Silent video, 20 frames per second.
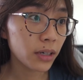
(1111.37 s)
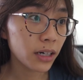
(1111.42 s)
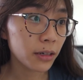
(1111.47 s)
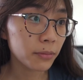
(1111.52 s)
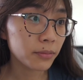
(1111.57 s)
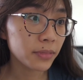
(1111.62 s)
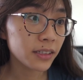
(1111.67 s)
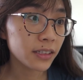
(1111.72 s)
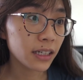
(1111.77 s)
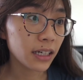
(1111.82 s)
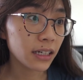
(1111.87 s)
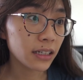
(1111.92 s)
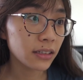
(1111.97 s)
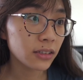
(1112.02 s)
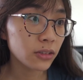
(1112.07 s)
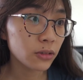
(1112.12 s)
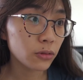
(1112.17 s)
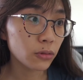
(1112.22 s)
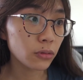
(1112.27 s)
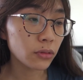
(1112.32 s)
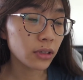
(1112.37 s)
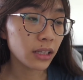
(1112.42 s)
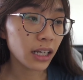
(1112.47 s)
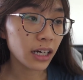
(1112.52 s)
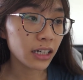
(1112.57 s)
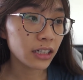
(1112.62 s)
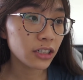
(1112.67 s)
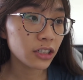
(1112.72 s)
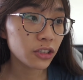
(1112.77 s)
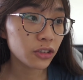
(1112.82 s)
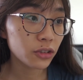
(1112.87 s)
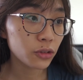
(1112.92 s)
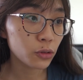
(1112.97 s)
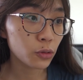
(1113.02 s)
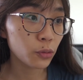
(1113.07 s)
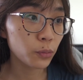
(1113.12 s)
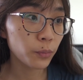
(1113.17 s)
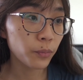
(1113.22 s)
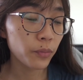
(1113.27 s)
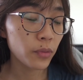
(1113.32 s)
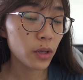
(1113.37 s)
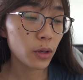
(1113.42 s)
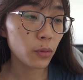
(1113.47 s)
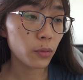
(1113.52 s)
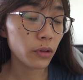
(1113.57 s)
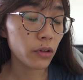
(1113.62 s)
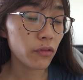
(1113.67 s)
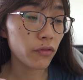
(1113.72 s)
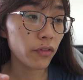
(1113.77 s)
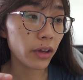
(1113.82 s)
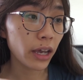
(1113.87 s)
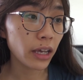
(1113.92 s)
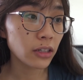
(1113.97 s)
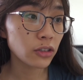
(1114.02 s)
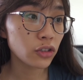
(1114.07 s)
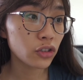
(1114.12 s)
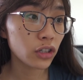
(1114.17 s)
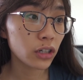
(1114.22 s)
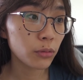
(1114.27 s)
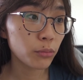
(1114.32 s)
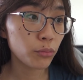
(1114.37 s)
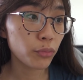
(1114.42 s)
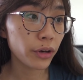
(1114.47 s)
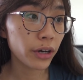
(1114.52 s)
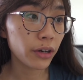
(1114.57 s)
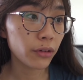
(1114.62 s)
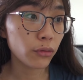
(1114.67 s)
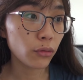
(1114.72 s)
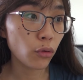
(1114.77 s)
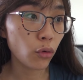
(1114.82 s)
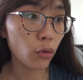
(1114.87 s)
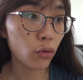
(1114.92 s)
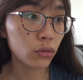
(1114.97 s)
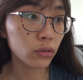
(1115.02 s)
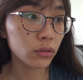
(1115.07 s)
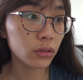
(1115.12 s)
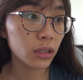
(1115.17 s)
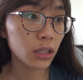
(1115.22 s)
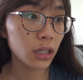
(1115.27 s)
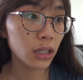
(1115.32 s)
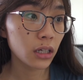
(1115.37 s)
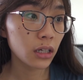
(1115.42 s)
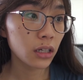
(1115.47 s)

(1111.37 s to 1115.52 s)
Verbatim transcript: upsized to large soup with extra bread roll,